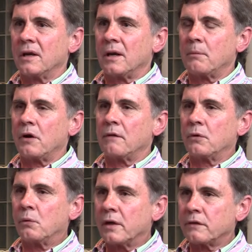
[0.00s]
I've
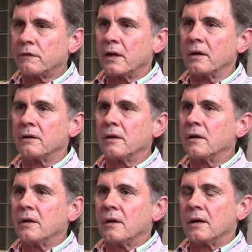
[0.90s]
always found
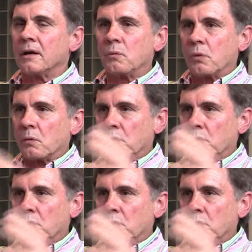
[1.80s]
what